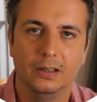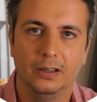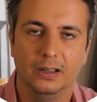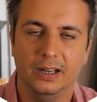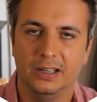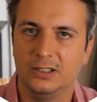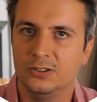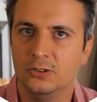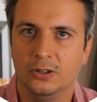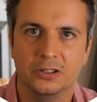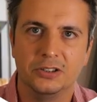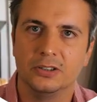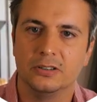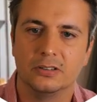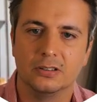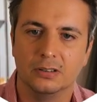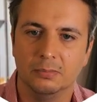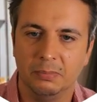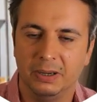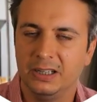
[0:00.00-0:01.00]
It's not
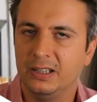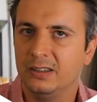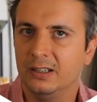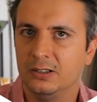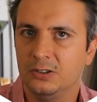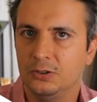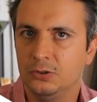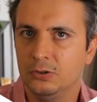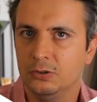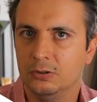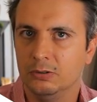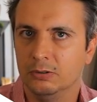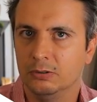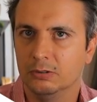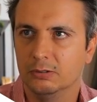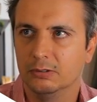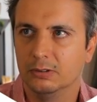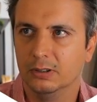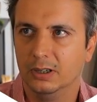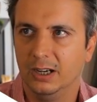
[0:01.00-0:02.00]
just the money that you
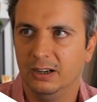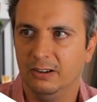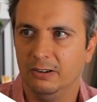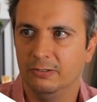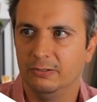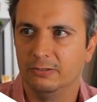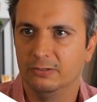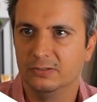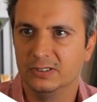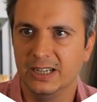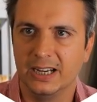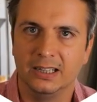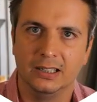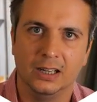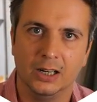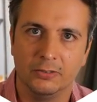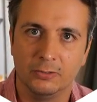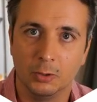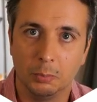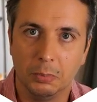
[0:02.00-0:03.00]
have taken
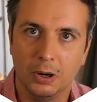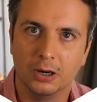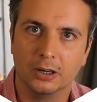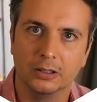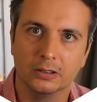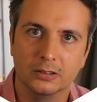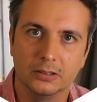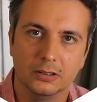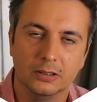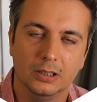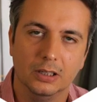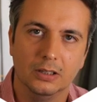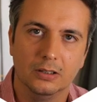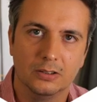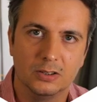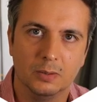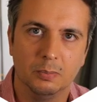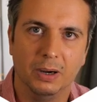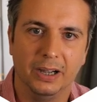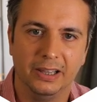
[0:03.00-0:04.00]
out of your pocket
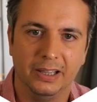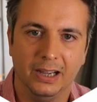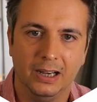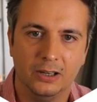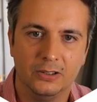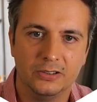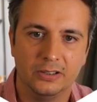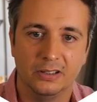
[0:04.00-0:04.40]
to buy the house.